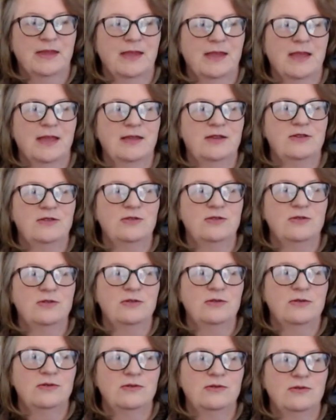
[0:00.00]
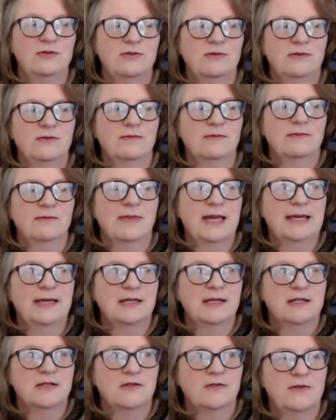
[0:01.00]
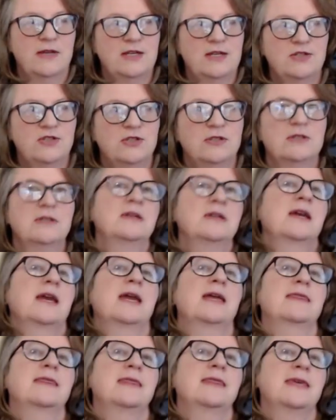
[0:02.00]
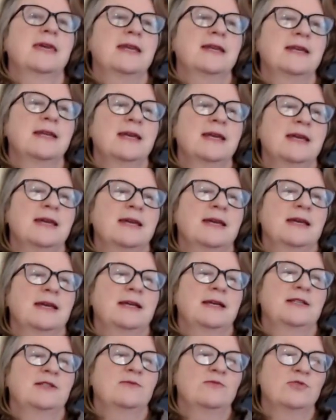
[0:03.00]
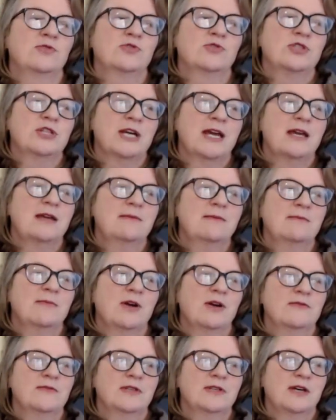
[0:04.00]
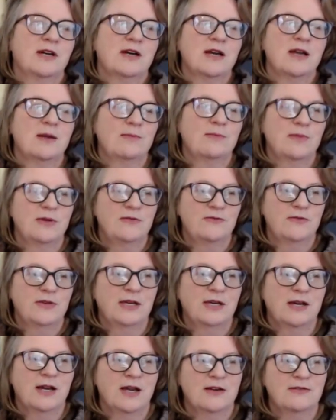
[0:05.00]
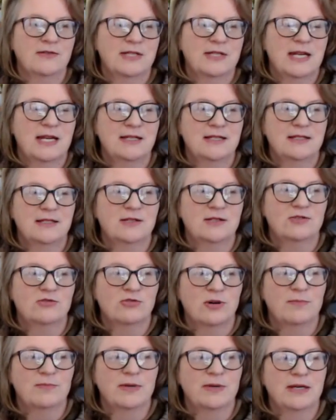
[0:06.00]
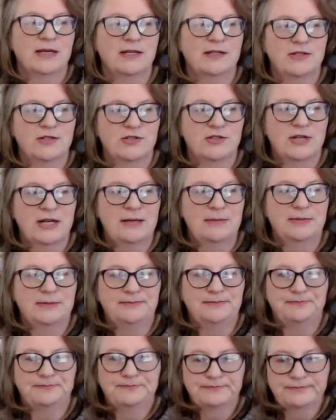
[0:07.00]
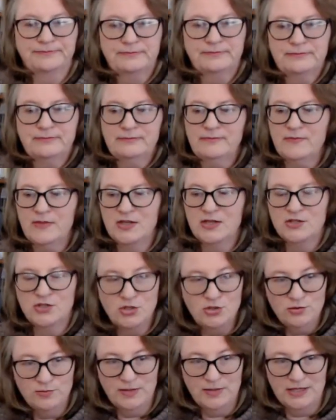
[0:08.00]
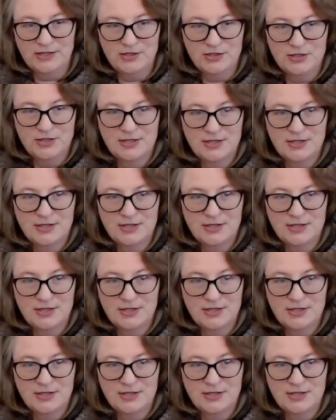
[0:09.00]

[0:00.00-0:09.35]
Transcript: you make it to fit you, and then it's a real shame over time if it kind of tends to drop and drape too much.